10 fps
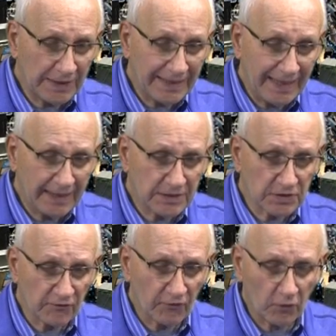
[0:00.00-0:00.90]
gains
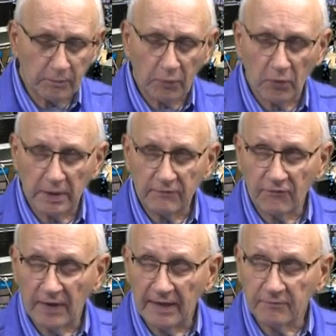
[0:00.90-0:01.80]
of
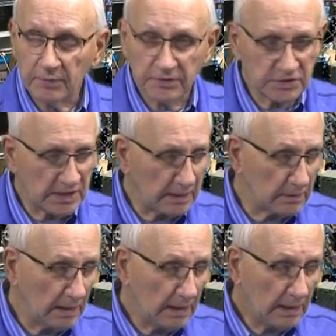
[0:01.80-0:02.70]
4.5%
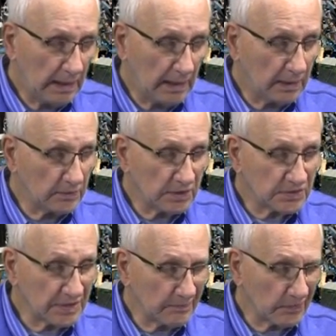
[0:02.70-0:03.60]
in
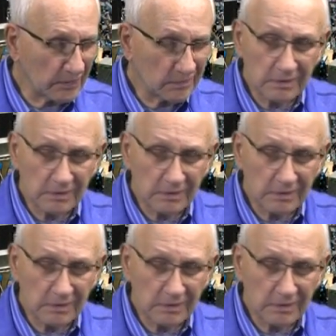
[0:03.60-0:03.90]
December